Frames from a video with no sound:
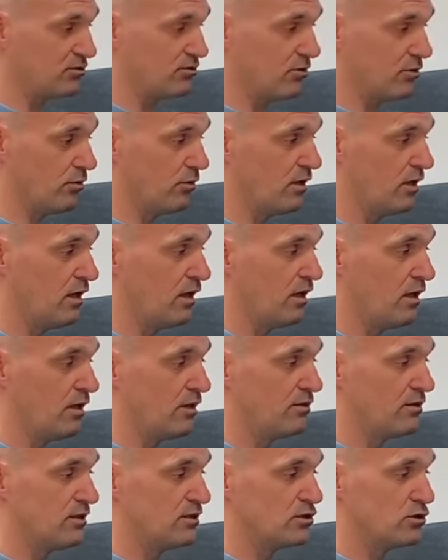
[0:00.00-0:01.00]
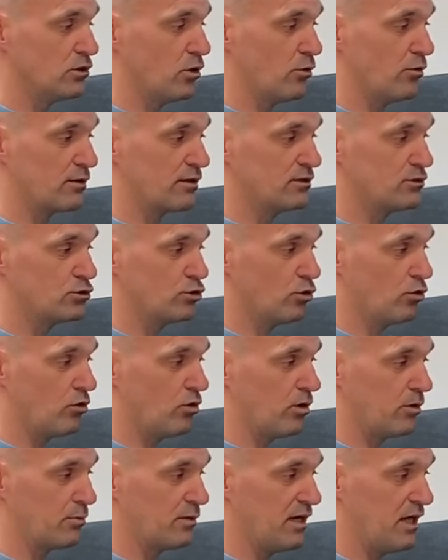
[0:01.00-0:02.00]
So this lower control
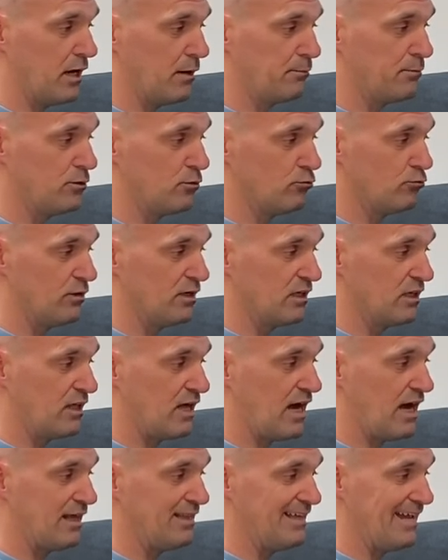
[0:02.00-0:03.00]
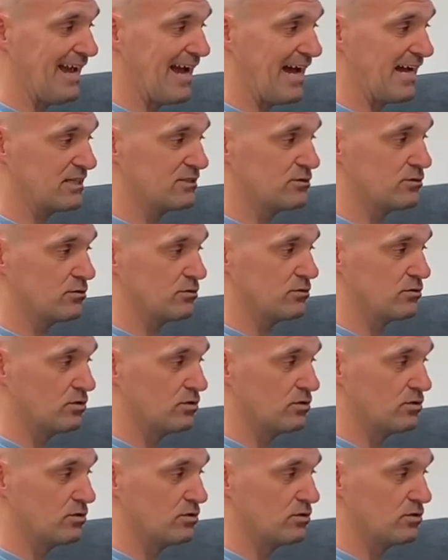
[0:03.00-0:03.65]
arm can help you realign the axle